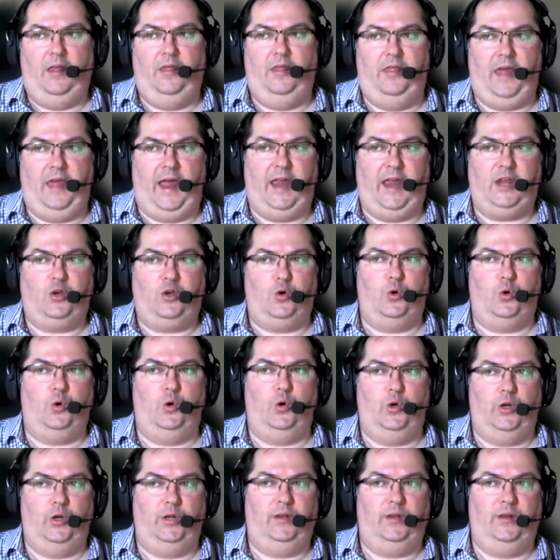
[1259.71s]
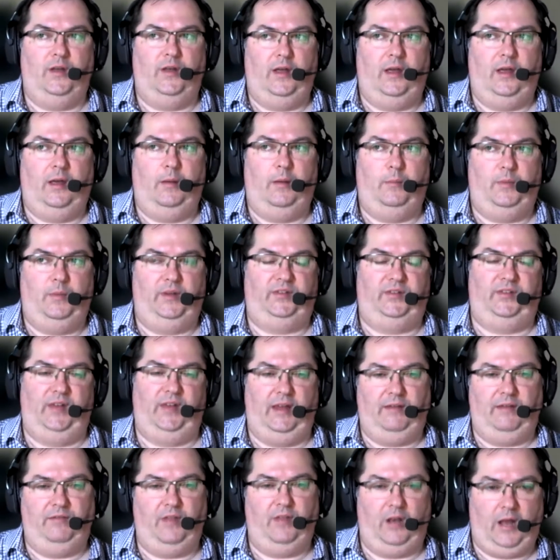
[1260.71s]
Okay. They could
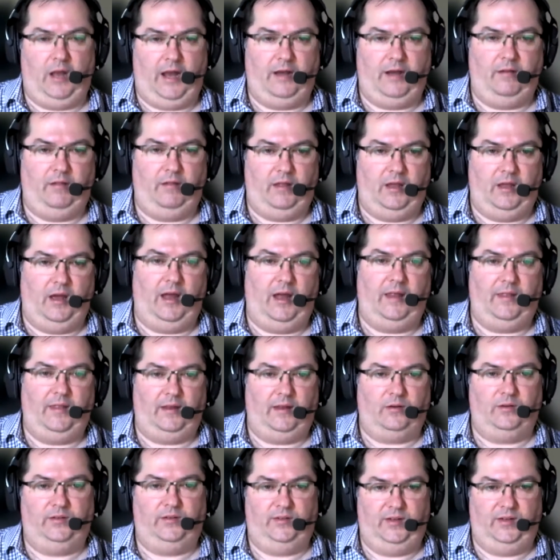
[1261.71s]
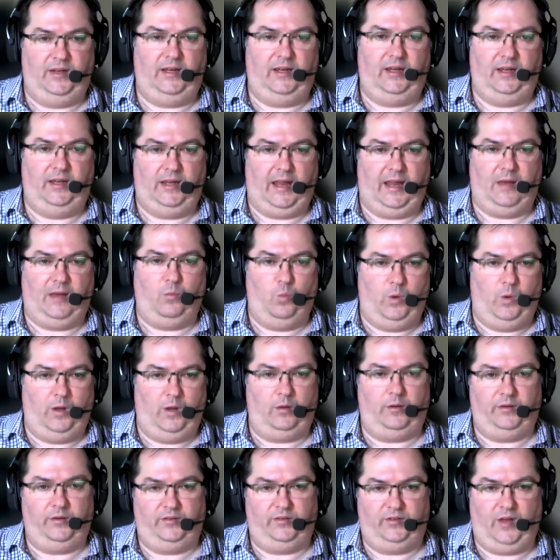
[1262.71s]
perceive the light of the eye, they could see and
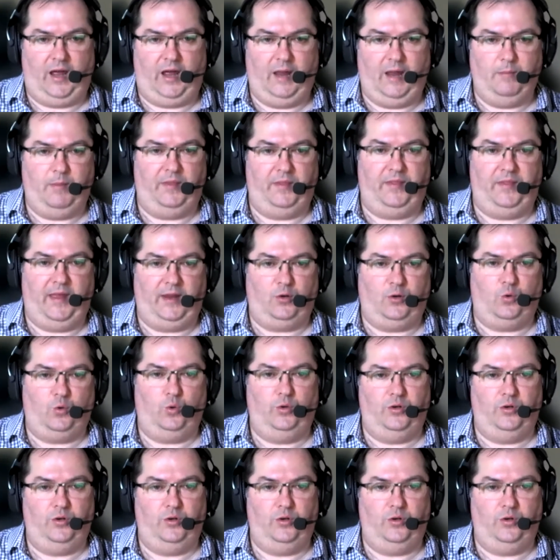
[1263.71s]
will decide, but they could